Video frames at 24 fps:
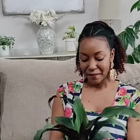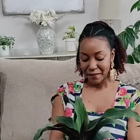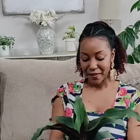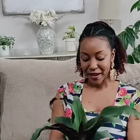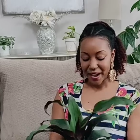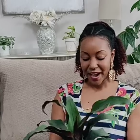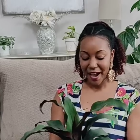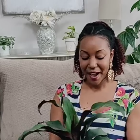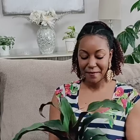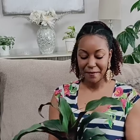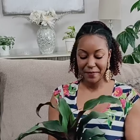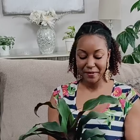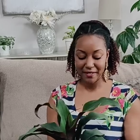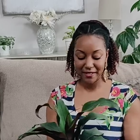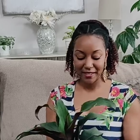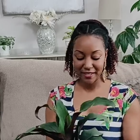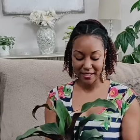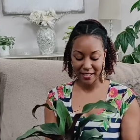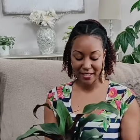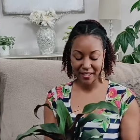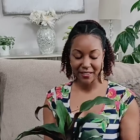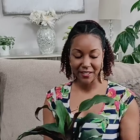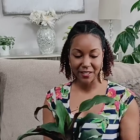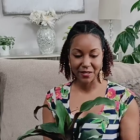But I had been
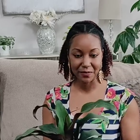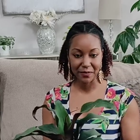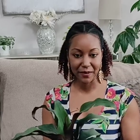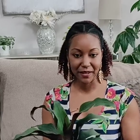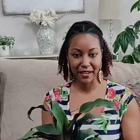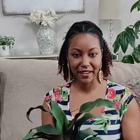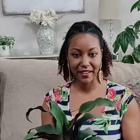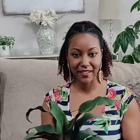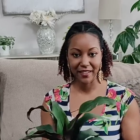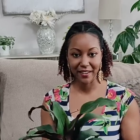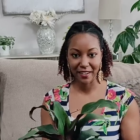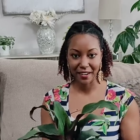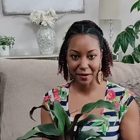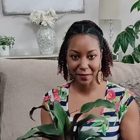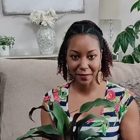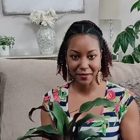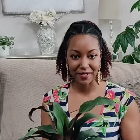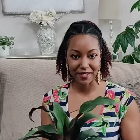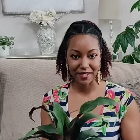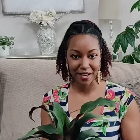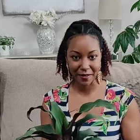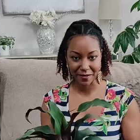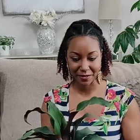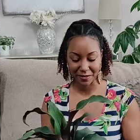seeing this plant a
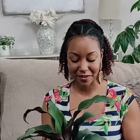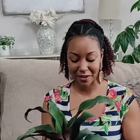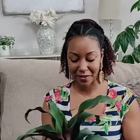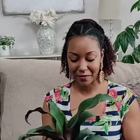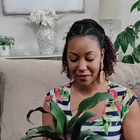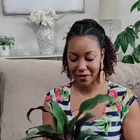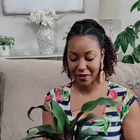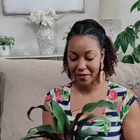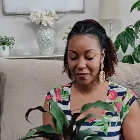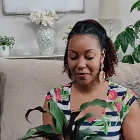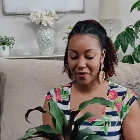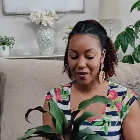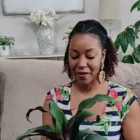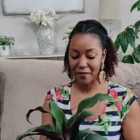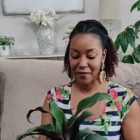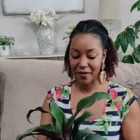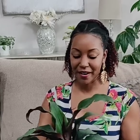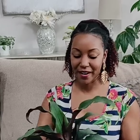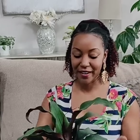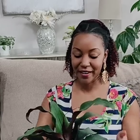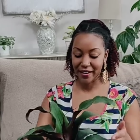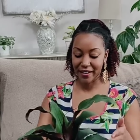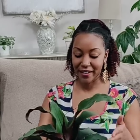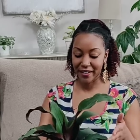couple of times when I went in
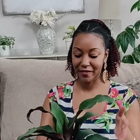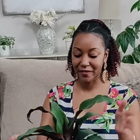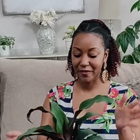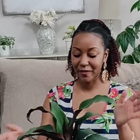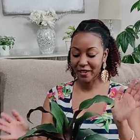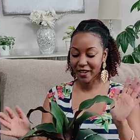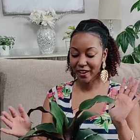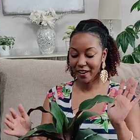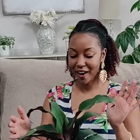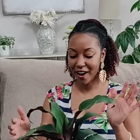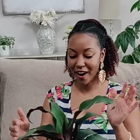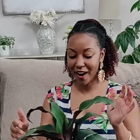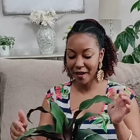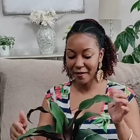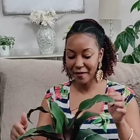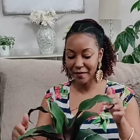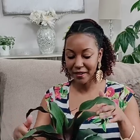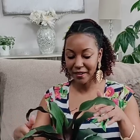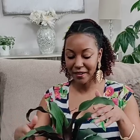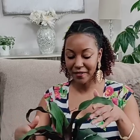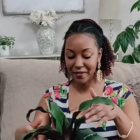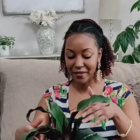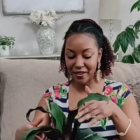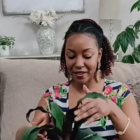Walmart, and what caught
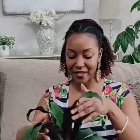me